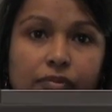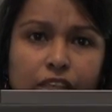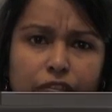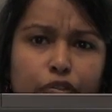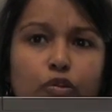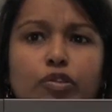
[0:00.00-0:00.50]

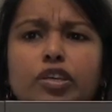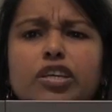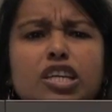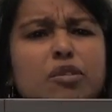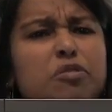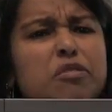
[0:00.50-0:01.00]
If you
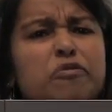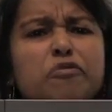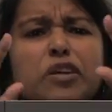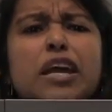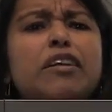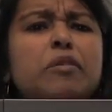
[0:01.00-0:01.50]
think about a
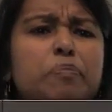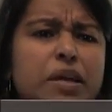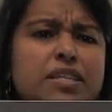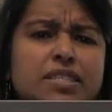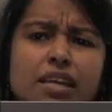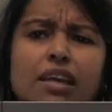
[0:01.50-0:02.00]
very
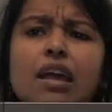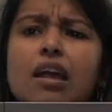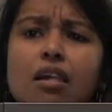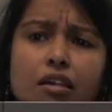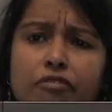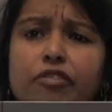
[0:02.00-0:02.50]
basic
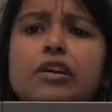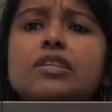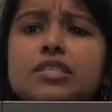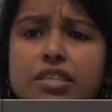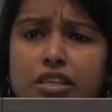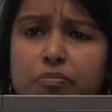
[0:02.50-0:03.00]

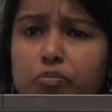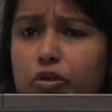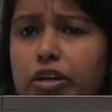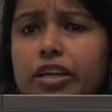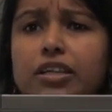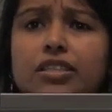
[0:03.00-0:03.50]
first year
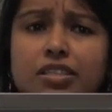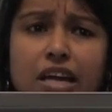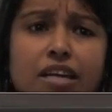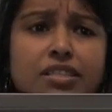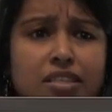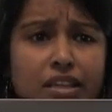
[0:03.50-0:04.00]
political
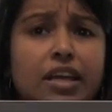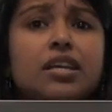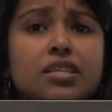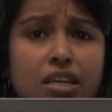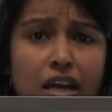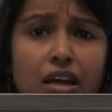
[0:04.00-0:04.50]
science
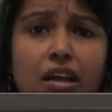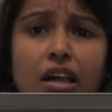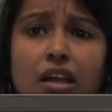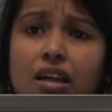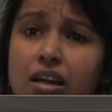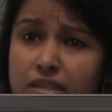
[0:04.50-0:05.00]
lecture,
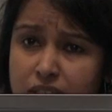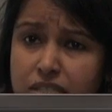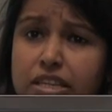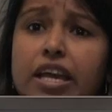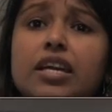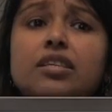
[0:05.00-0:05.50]
a
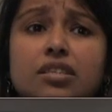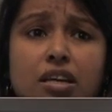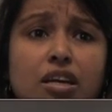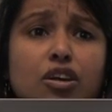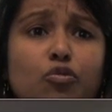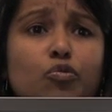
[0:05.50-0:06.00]

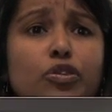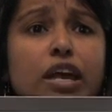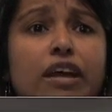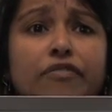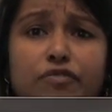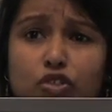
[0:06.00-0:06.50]
state would
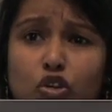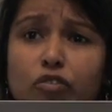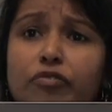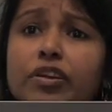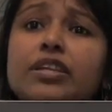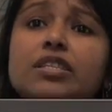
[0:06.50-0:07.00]
have
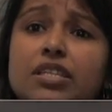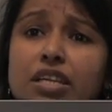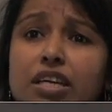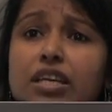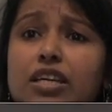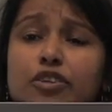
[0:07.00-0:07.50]

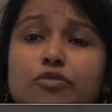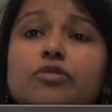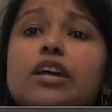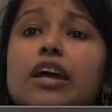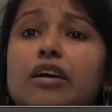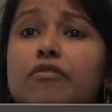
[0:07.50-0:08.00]
sovereignty, it would
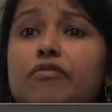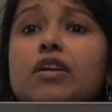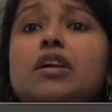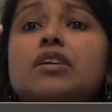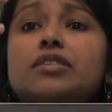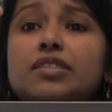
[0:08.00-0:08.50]

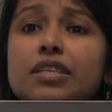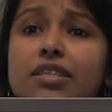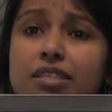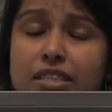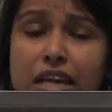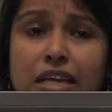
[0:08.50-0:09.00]
have
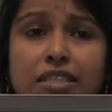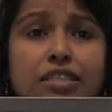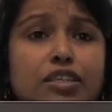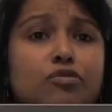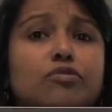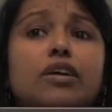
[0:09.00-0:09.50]
citizens,
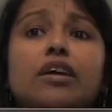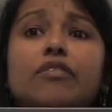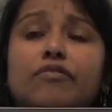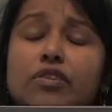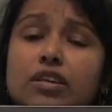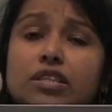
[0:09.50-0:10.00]
it would
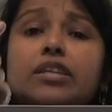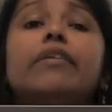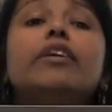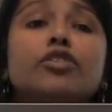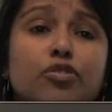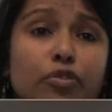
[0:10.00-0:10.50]
have a
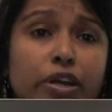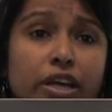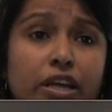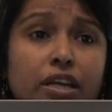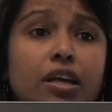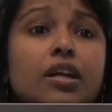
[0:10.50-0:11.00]

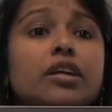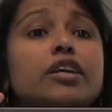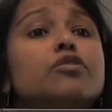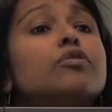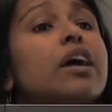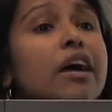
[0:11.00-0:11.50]
territory,
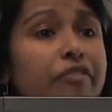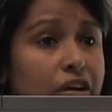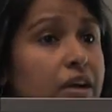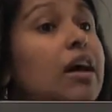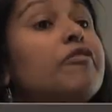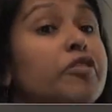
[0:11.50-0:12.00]
it would have a
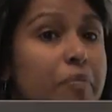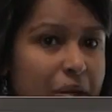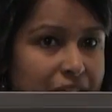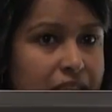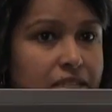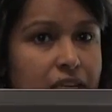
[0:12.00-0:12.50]

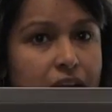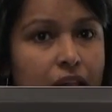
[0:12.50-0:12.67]
government.